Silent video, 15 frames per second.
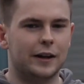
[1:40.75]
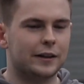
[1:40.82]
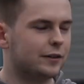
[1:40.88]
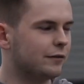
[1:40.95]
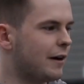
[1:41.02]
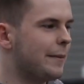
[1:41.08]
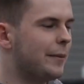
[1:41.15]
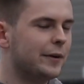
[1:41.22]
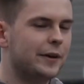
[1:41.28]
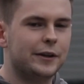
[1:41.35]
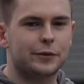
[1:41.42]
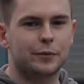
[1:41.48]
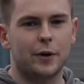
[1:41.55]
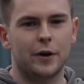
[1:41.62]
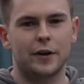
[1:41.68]
that's a wrap on
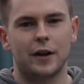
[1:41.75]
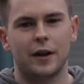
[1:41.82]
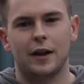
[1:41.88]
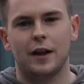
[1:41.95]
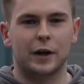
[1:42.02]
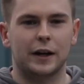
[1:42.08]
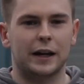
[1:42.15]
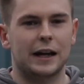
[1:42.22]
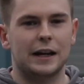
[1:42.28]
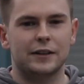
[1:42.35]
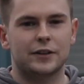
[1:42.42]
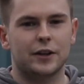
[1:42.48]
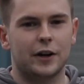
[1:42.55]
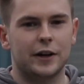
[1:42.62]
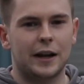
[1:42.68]
this one. We're going to get
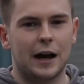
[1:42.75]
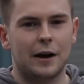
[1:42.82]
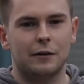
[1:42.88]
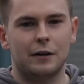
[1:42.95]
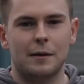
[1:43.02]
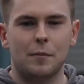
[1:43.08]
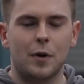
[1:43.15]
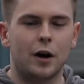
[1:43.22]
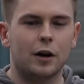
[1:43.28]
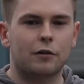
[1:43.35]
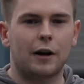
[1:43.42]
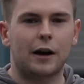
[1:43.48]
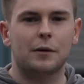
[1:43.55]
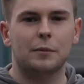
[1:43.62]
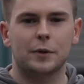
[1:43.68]
inside now and let Mark
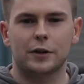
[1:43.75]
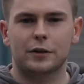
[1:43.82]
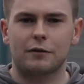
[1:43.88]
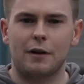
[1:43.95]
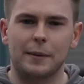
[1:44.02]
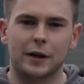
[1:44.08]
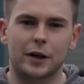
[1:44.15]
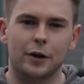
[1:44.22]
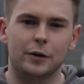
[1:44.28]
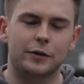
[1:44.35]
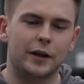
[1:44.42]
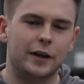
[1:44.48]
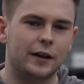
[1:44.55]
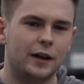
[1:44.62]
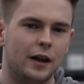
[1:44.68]
crack on the ceramic
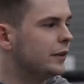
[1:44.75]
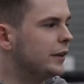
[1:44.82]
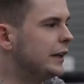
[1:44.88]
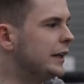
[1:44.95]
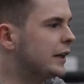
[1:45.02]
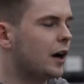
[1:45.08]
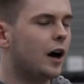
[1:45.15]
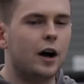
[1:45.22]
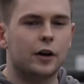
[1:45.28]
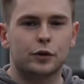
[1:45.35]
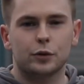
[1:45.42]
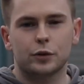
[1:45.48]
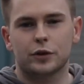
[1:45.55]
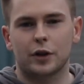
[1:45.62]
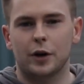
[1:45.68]
coating. The car has
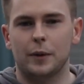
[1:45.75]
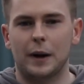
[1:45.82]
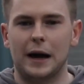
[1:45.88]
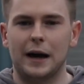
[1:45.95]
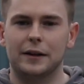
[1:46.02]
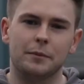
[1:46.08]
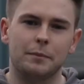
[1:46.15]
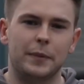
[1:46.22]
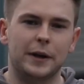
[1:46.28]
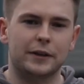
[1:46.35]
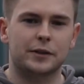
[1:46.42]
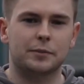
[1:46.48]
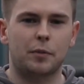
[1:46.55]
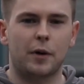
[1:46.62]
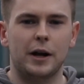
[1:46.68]
also had some bits
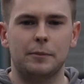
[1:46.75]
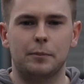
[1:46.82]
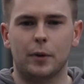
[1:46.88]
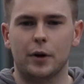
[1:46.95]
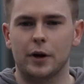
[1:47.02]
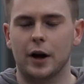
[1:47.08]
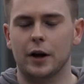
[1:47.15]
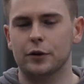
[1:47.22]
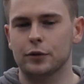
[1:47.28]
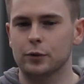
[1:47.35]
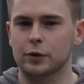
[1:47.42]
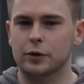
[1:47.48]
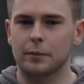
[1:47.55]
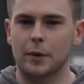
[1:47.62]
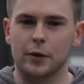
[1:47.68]
sprayed by Hunter
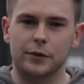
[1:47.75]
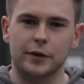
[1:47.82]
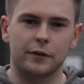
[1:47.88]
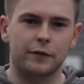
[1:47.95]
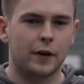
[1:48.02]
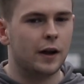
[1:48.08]
Automotive